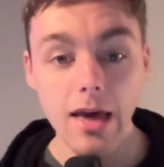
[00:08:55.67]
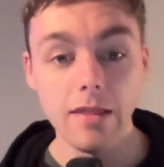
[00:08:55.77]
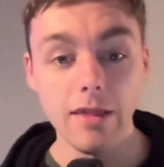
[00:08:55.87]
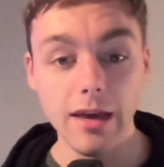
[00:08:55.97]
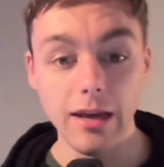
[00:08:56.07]

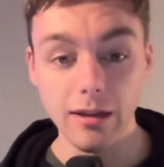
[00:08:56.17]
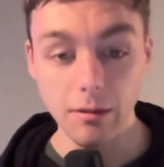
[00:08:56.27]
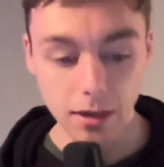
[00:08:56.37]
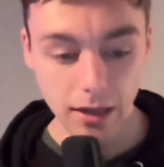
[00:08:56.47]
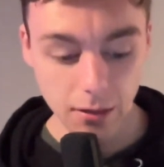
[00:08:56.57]
They
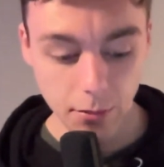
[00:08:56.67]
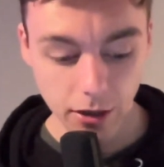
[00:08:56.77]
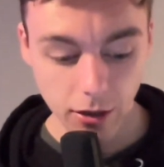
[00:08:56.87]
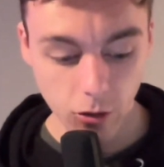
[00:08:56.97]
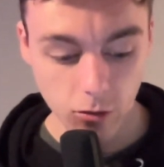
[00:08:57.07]
eliminate the
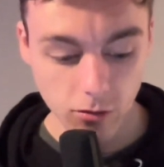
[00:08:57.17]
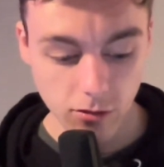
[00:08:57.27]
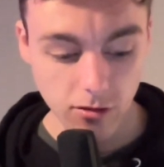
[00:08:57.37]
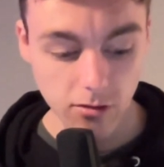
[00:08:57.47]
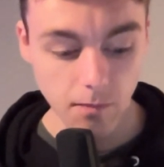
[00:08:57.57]
Barrie
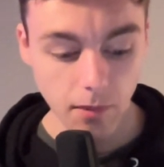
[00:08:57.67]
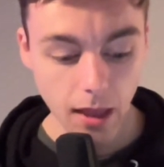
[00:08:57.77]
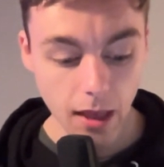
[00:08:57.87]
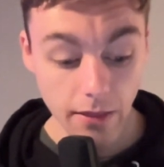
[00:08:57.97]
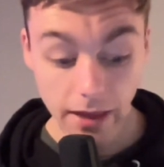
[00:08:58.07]
Colts.
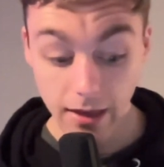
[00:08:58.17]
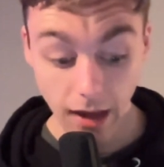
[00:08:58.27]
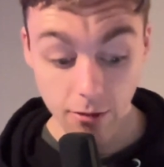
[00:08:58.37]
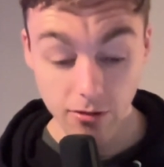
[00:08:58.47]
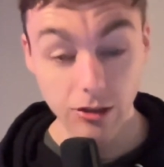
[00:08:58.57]

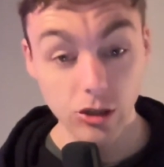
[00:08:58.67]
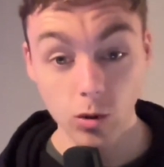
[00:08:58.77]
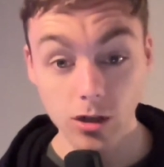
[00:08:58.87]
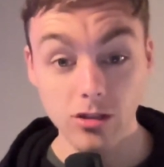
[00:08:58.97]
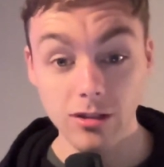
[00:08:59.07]
I was actually
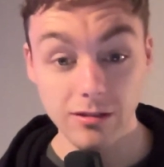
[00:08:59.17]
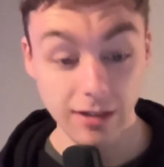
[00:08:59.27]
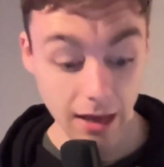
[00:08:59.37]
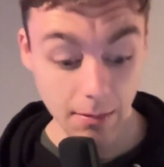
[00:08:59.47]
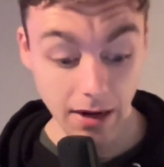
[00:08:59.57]
watching this
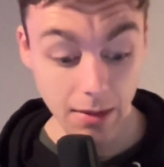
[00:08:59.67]
game, and I